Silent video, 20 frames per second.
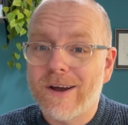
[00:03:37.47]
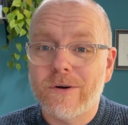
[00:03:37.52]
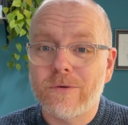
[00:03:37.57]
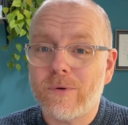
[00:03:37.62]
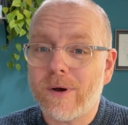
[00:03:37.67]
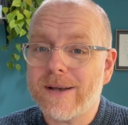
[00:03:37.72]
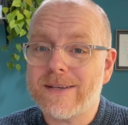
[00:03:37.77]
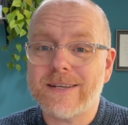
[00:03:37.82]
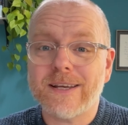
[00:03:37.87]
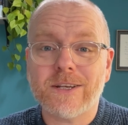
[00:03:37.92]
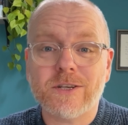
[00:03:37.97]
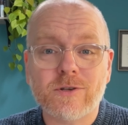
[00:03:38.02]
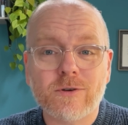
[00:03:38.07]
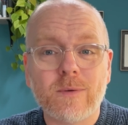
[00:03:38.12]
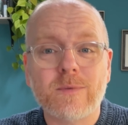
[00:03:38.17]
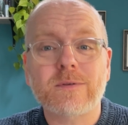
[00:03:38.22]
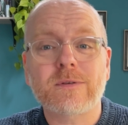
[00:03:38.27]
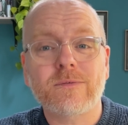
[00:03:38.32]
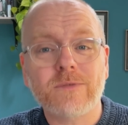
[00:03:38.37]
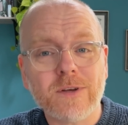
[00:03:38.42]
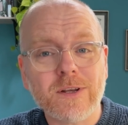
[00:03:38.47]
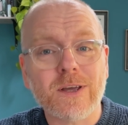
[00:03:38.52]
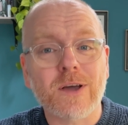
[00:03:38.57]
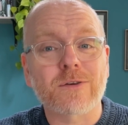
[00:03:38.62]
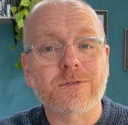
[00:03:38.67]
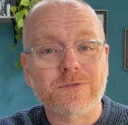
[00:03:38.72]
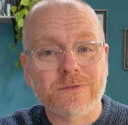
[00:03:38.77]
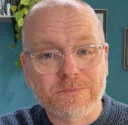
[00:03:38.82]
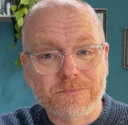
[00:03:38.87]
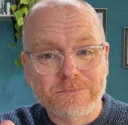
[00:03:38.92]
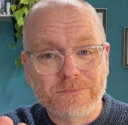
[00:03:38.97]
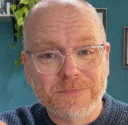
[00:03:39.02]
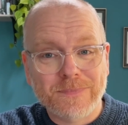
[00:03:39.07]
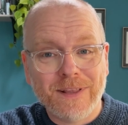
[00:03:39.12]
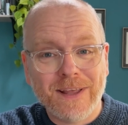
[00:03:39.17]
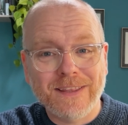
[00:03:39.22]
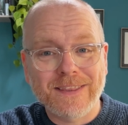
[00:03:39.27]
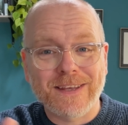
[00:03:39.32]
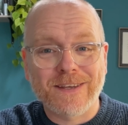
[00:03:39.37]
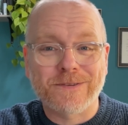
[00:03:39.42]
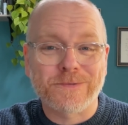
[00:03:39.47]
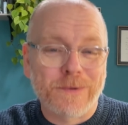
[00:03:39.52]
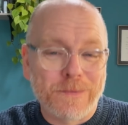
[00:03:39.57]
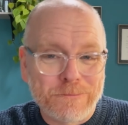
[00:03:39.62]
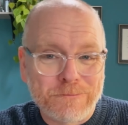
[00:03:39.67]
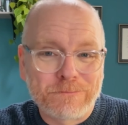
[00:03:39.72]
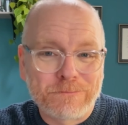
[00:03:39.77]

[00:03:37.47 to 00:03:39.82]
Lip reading: writing scripts or videos like this one.